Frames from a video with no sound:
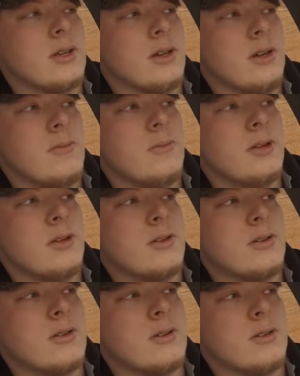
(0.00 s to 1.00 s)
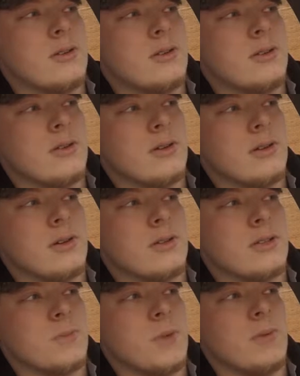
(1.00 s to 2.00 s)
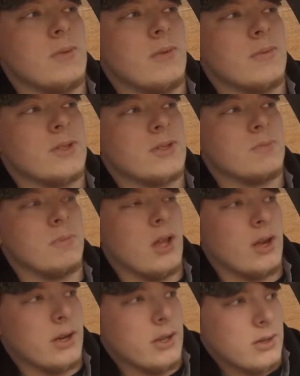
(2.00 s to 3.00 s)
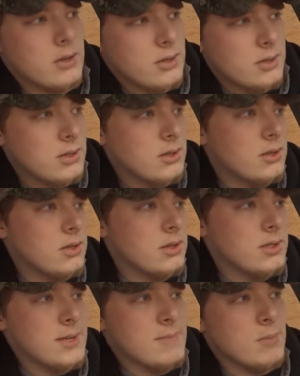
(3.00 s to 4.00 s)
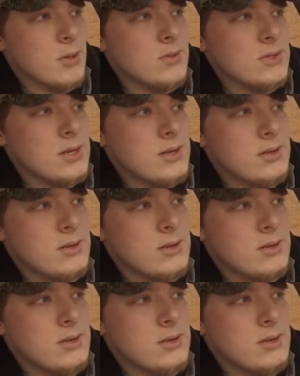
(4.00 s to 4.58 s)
Oh man. Oh, speed bumps just blocking it. Is it boosted?